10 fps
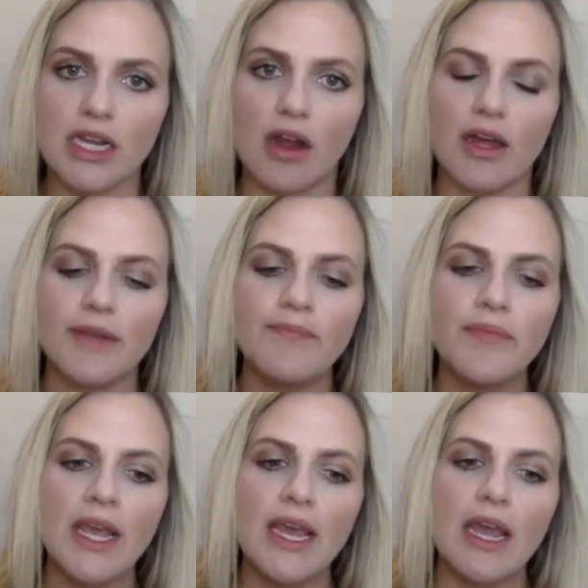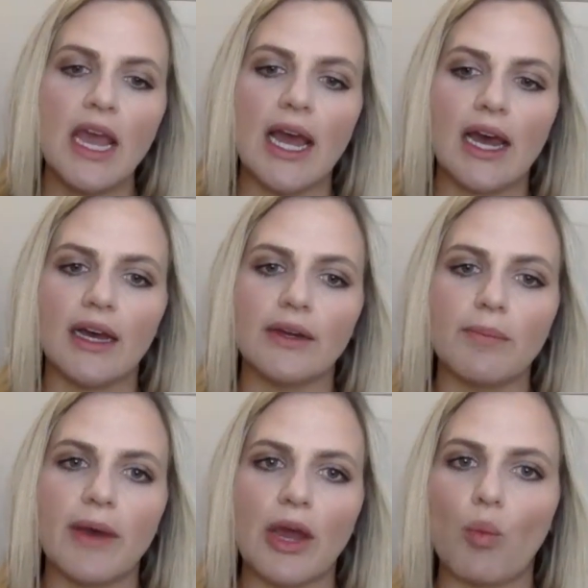on.
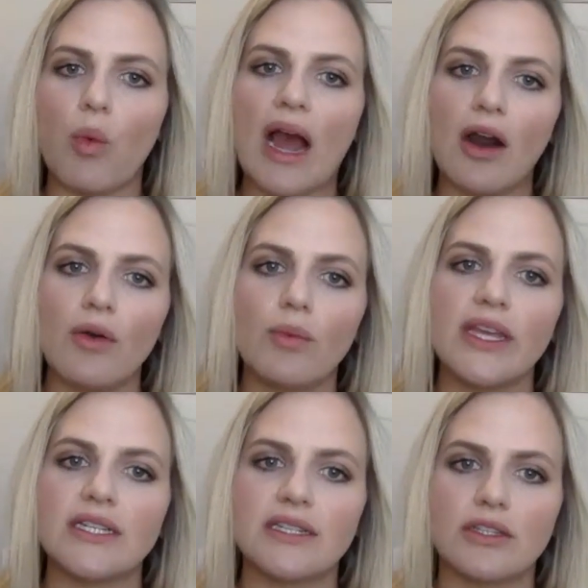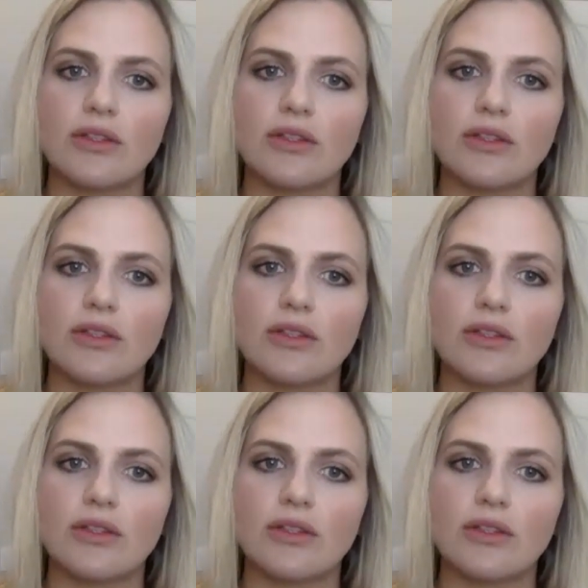But while we